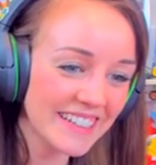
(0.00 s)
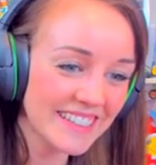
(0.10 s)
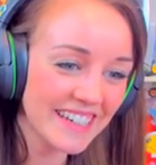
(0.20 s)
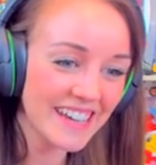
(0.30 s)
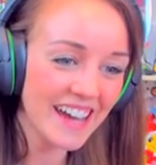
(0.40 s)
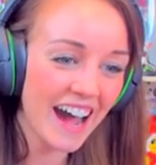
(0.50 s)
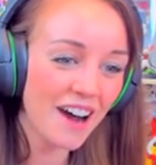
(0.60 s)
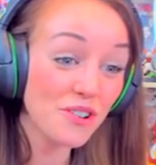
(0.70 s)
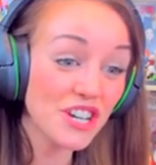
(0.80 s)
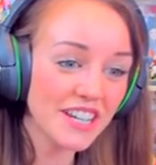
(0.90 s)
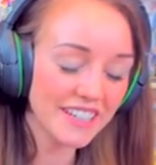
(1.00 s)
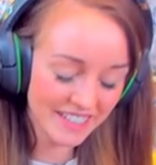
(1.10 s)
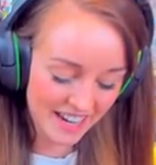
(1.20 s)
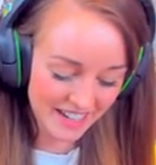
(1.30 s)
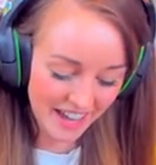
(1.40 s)
see how she is
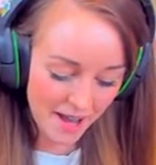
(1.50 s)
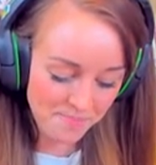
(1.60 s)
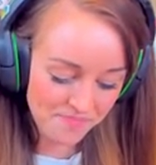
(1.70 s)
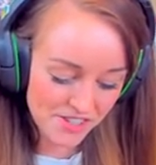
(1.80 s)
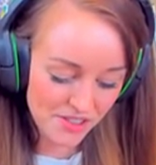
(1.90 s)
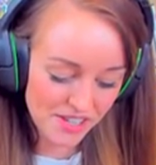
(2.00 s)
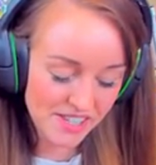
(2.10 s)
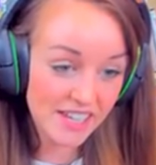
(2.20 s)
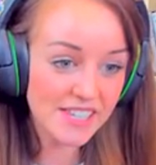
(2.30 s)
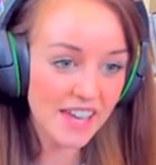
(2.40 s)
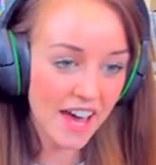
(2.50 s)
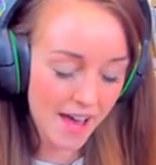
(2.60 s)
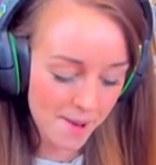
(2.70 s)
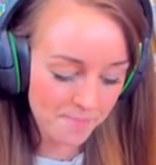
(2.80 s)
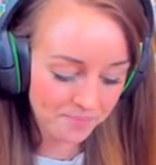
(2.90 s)
in game. So this is
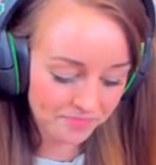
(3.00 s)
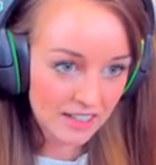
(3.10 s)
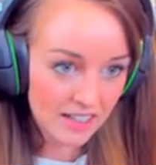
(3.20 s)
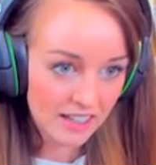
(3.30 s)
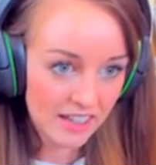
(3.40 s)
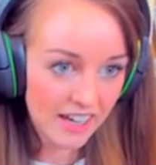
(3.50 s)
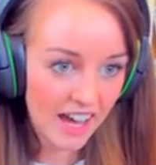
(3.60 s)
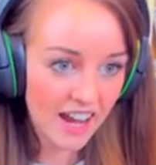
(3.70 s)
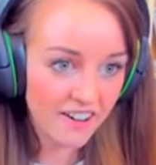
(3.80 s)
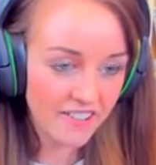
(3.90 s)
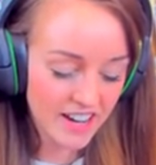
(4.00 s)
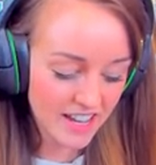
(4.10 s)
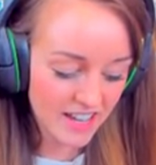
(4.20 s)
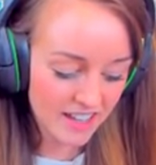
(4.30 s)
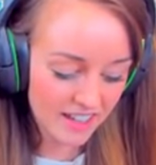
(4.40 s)

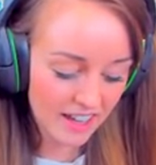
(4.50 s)
Calorie,